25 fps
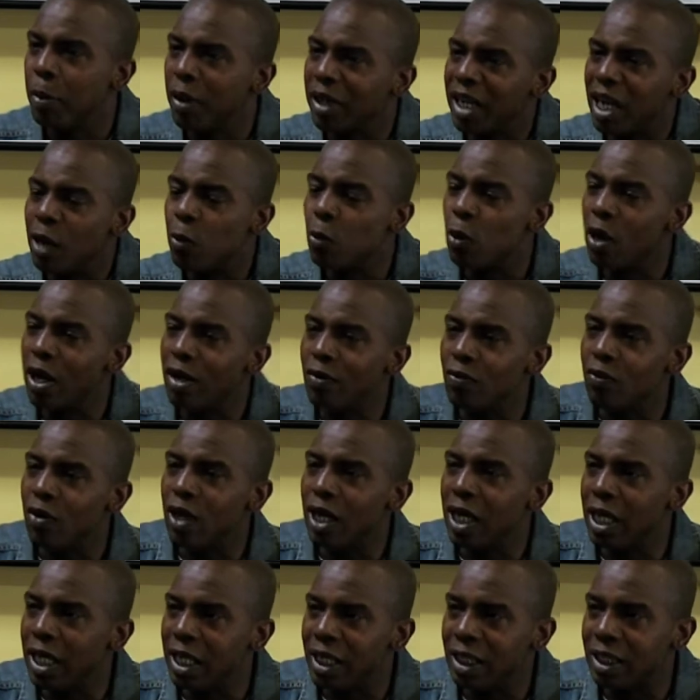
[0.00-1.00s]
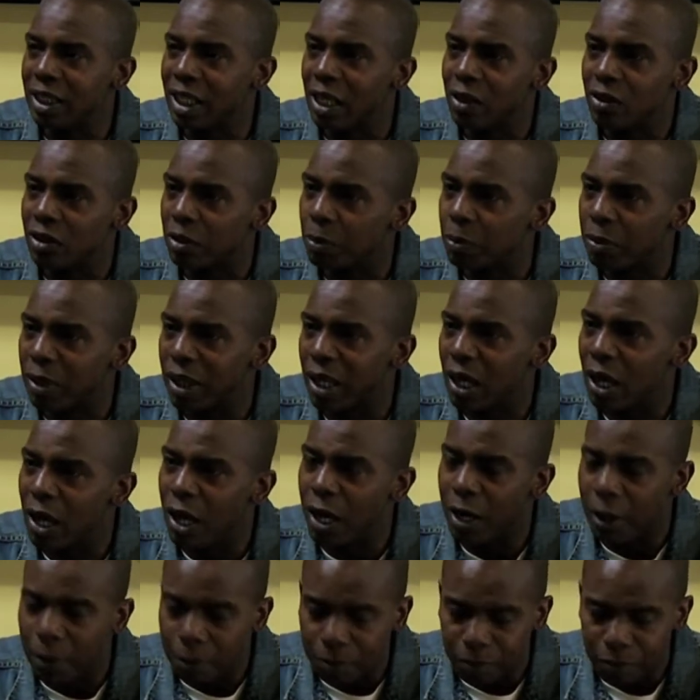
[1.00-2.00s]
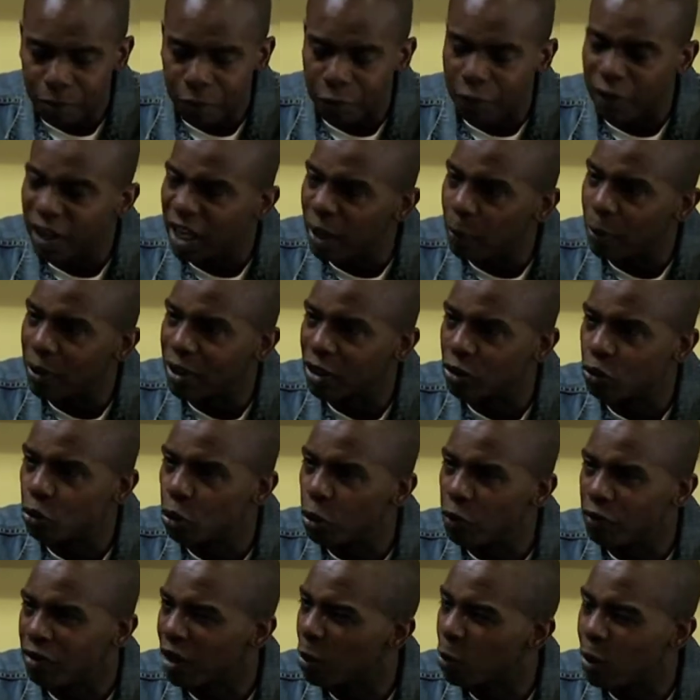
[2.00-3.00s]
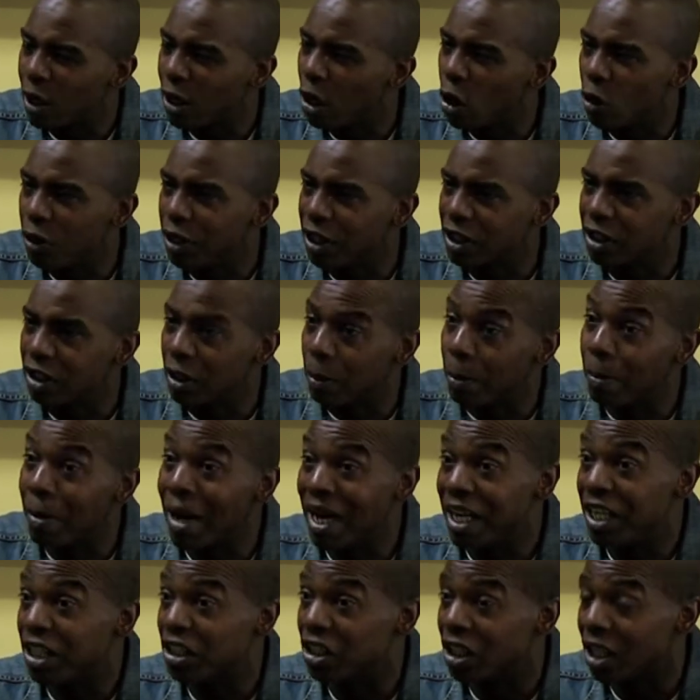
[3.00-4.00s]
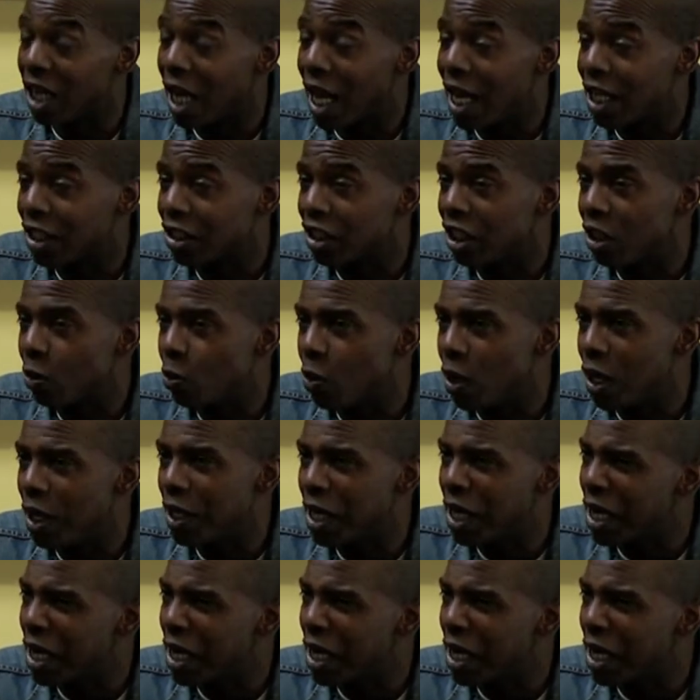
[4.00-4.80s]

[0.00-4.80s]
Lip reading: but they weren't really, there's a bit thingy with the truth, they weren't honest. The manager that actually worked